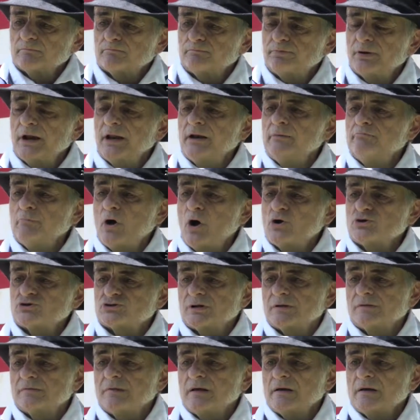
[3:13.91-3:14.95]
put in
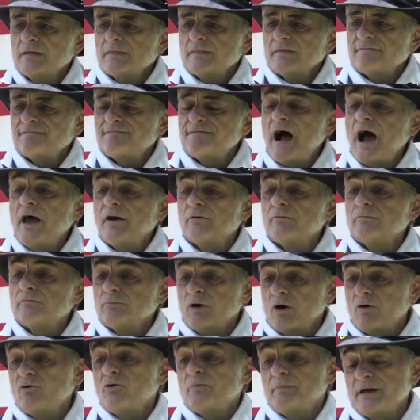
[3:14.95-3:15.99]
motion what
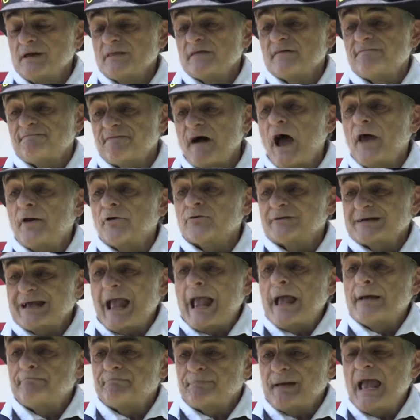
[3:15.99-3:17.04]
would be the final
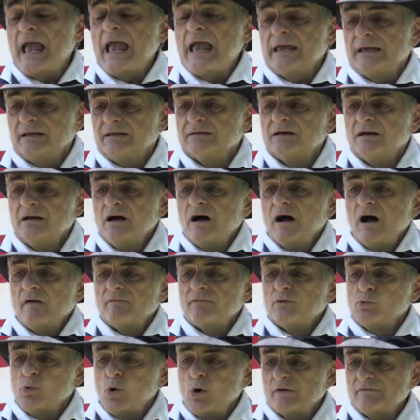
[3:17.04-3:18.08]
campaign of
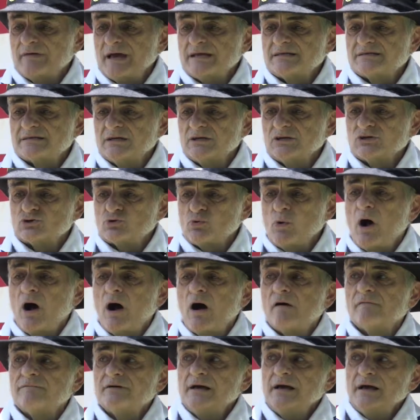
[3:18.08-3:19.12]
the War of
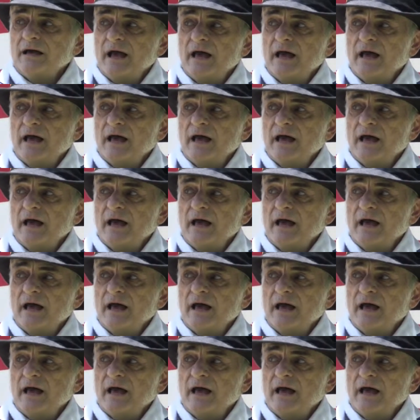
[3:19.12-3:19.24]
1812,